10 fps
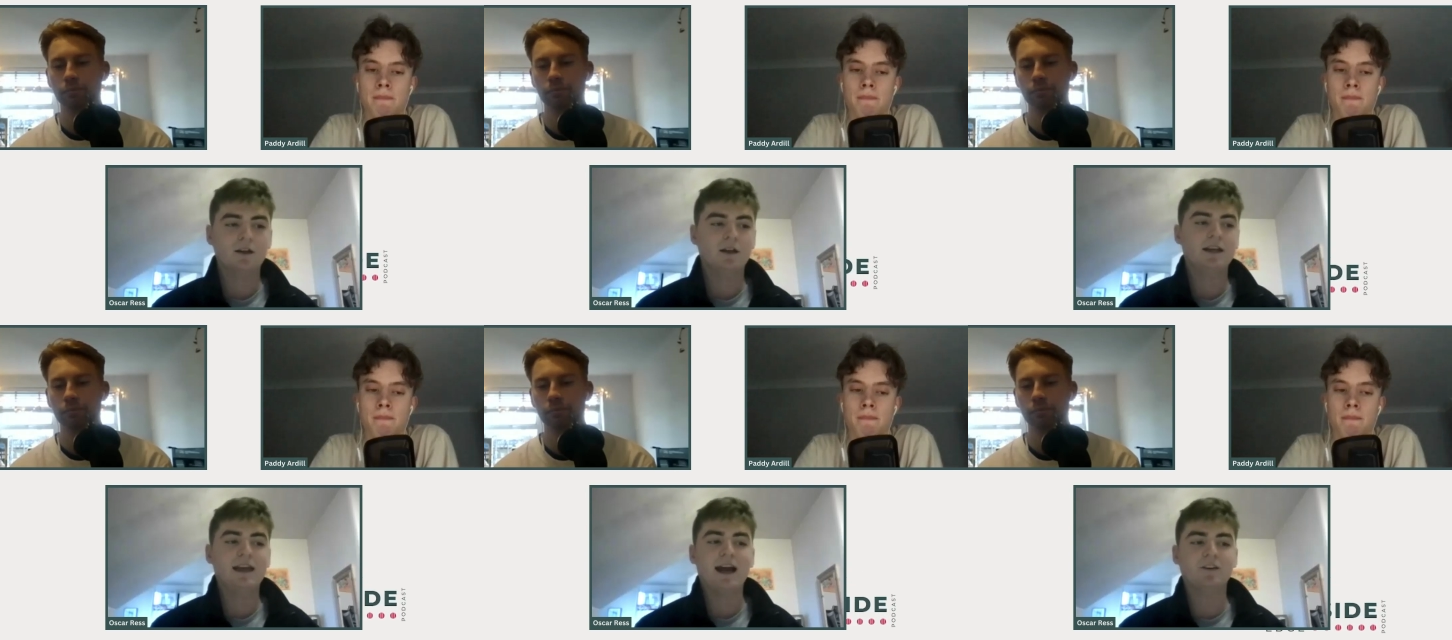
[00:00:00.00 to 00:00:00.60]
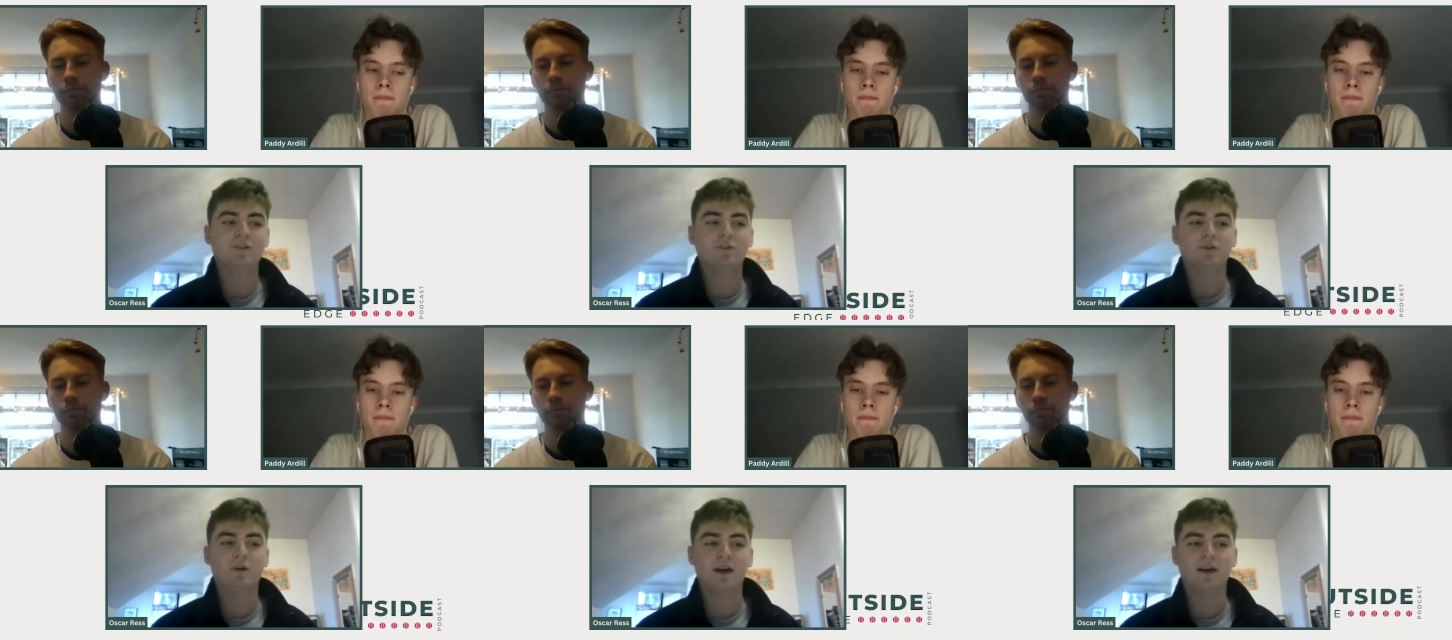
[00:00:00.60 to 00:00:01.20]
Speaker 1: He has
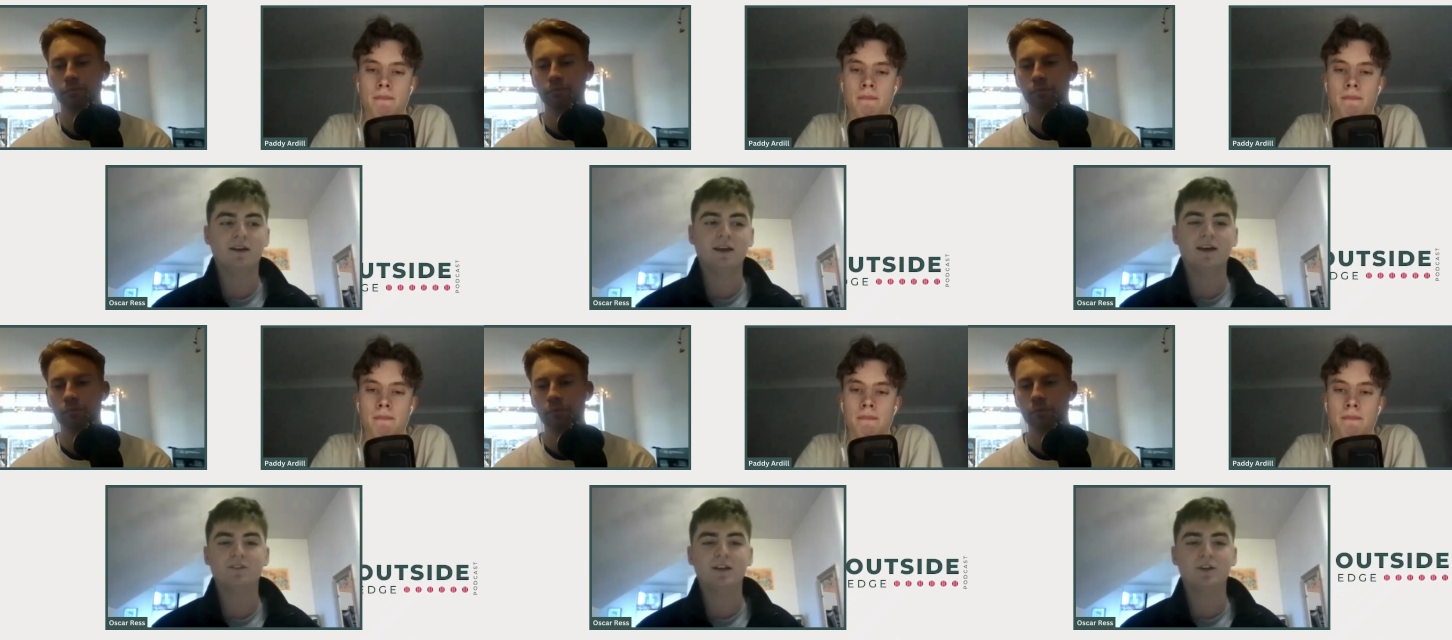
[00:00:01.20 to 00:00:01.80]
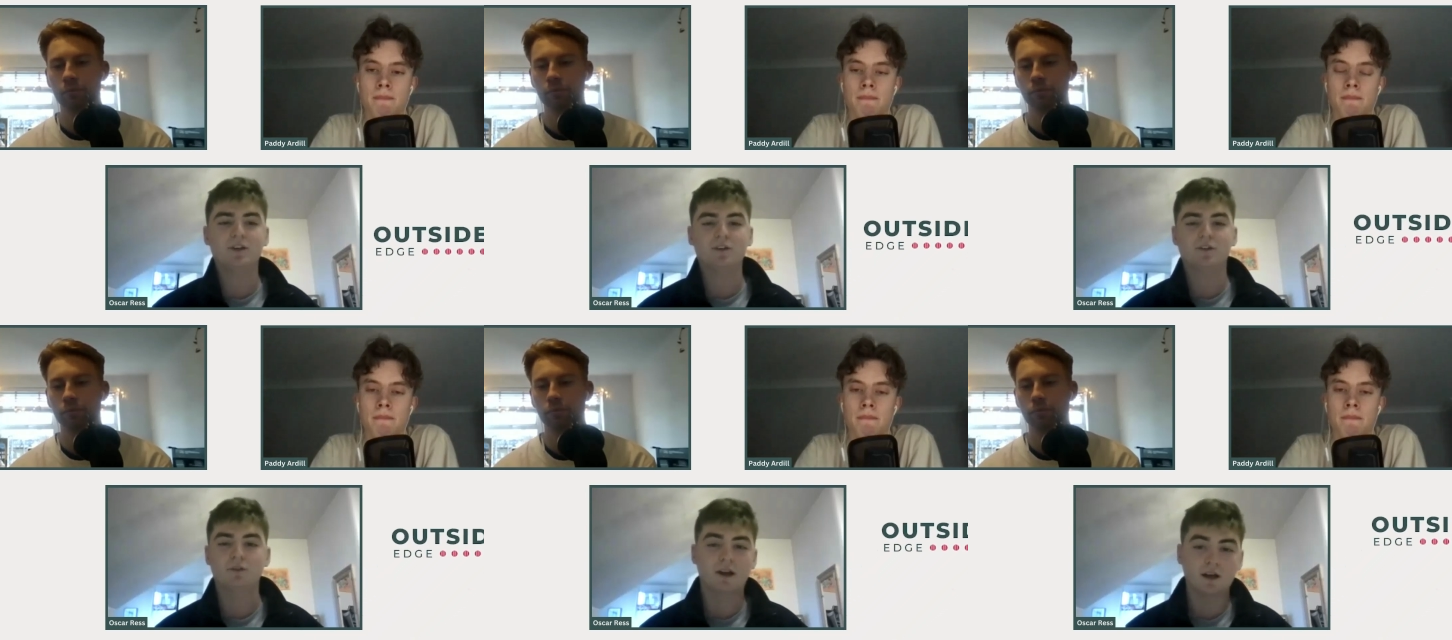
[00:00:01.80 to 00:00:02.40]
to at that stage of his
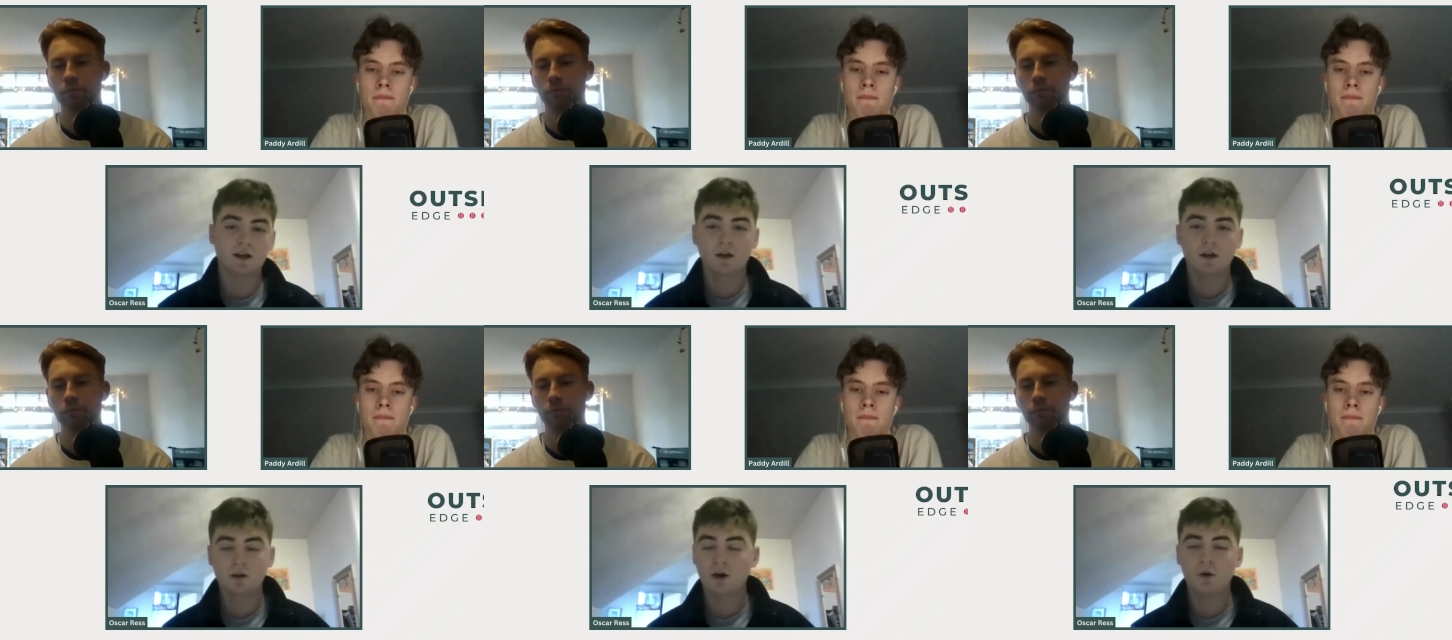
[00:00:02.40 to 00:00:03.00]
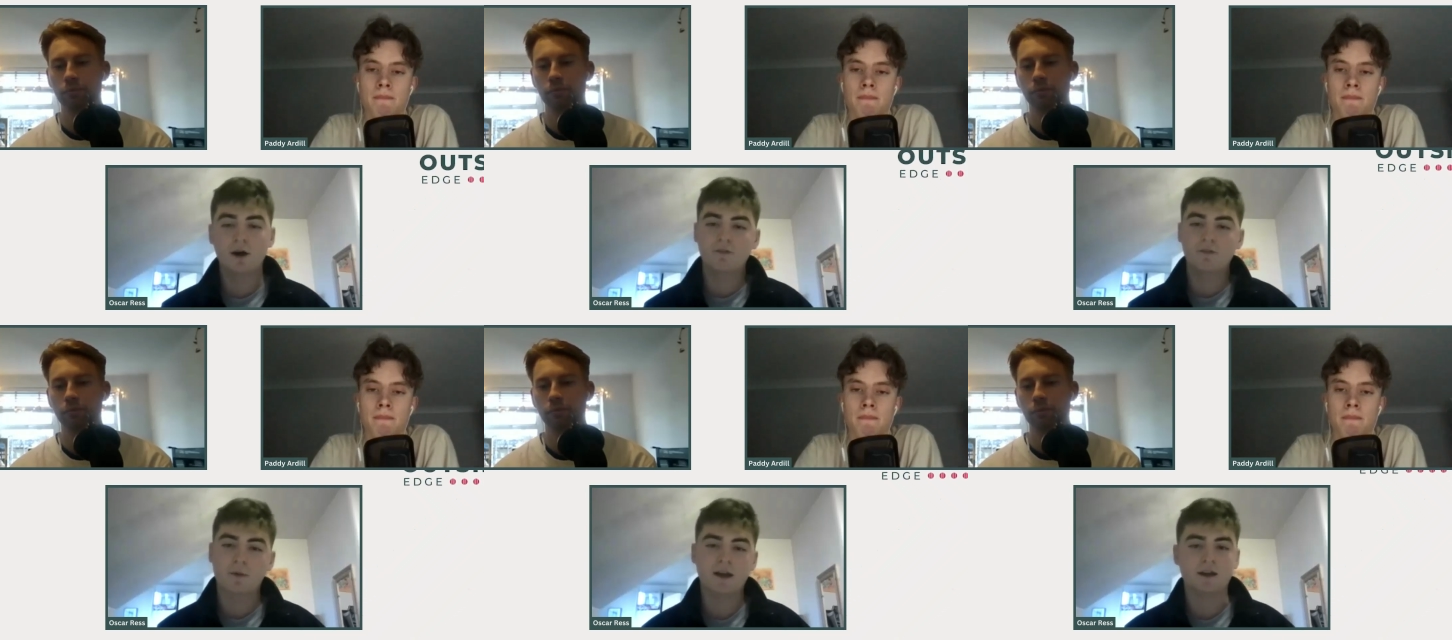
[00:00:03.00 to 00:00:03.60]
career go wherever the
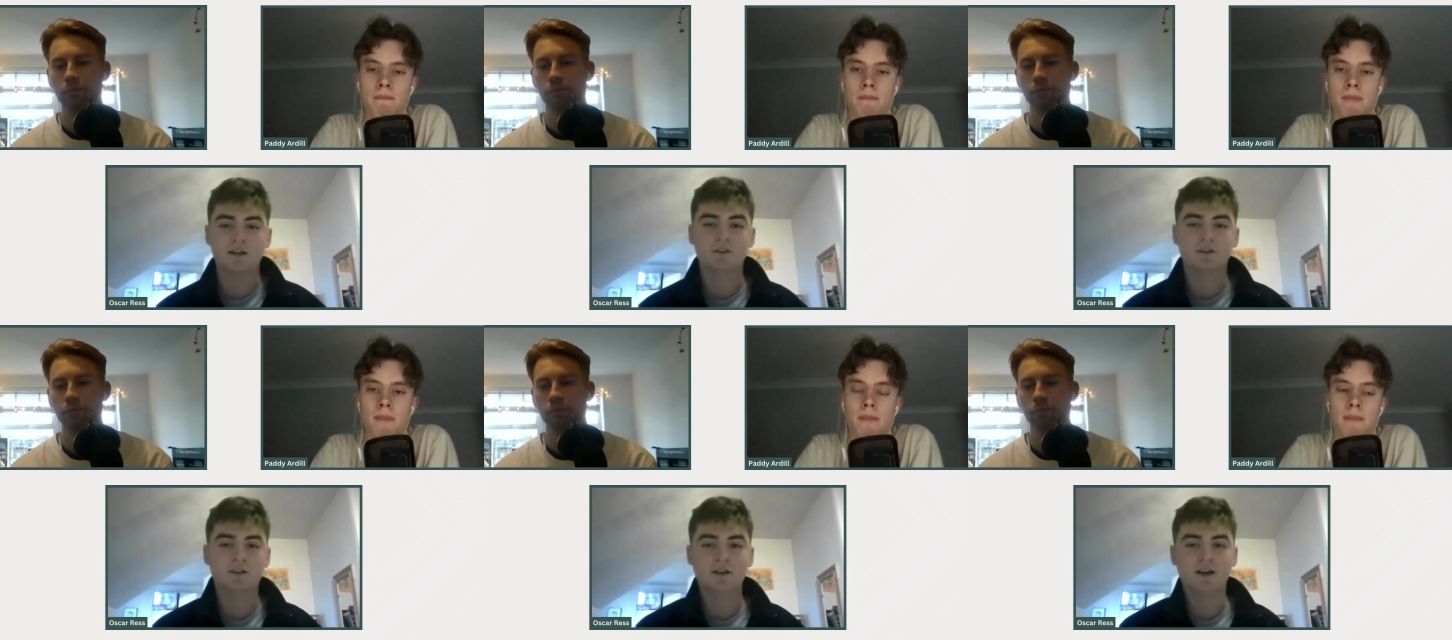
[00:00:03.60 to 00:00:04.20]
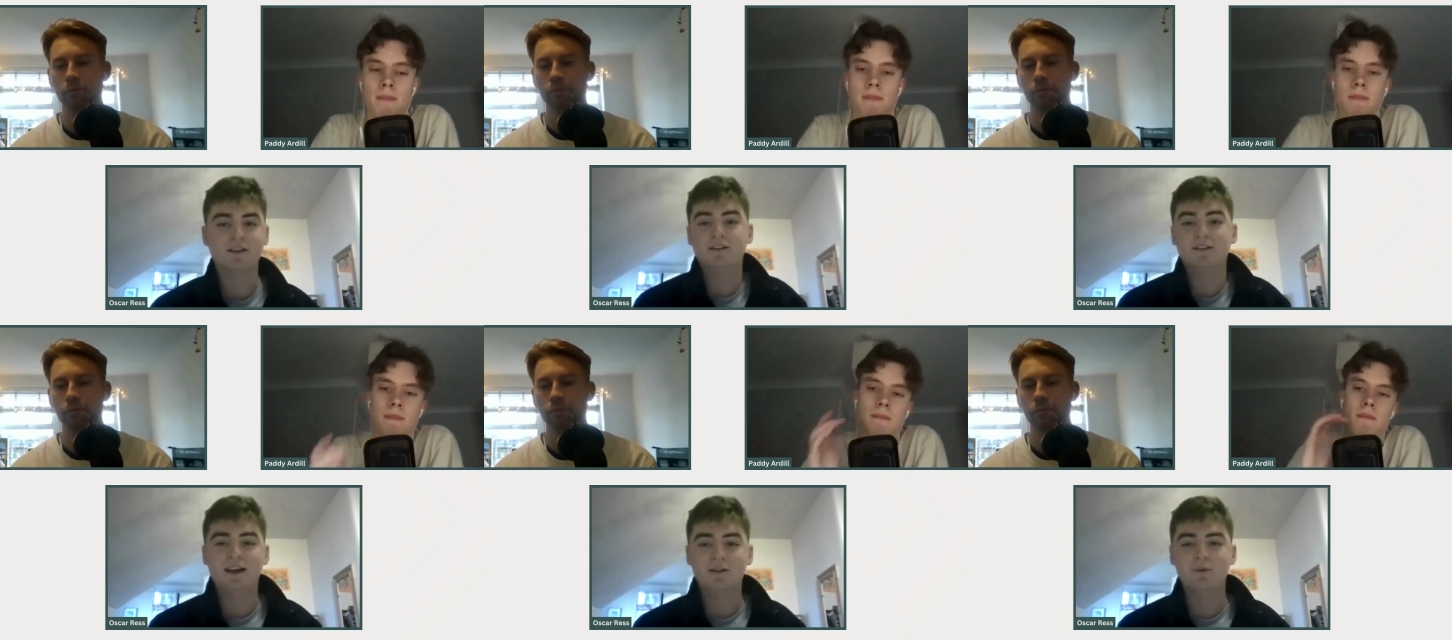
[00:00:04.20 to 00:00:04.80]
money is, and and
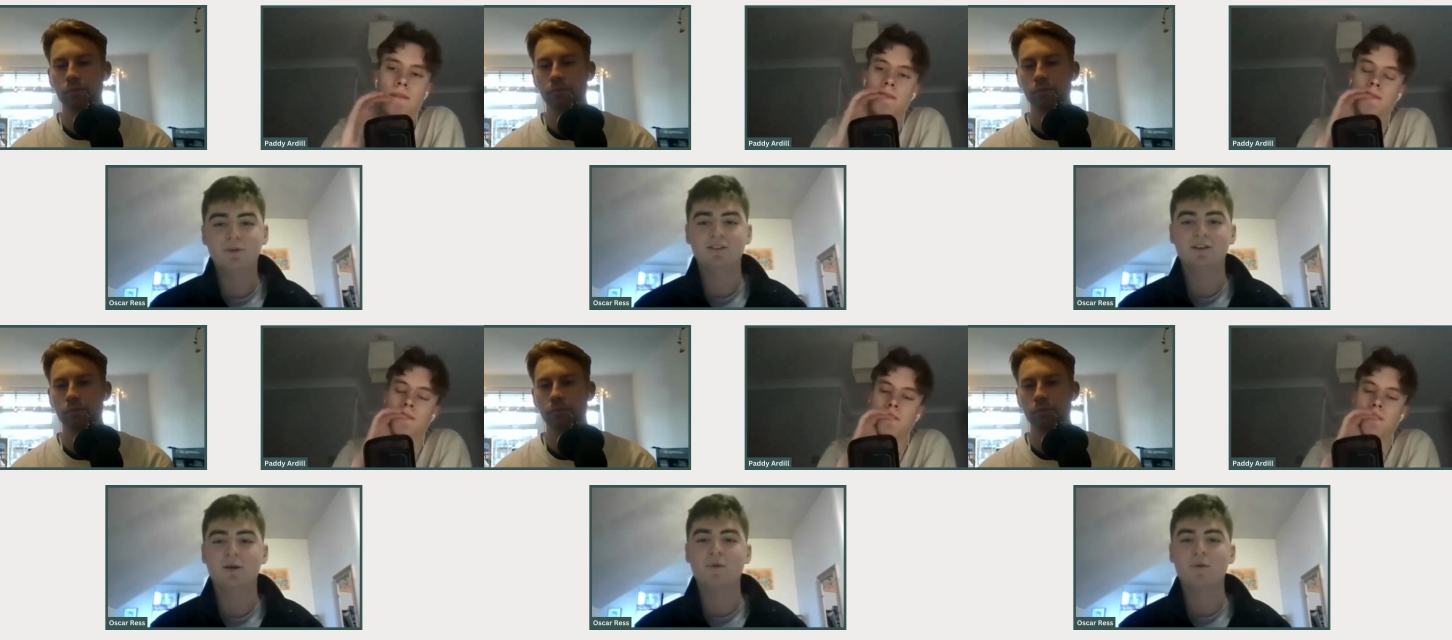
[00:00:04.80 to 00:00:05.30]
in in some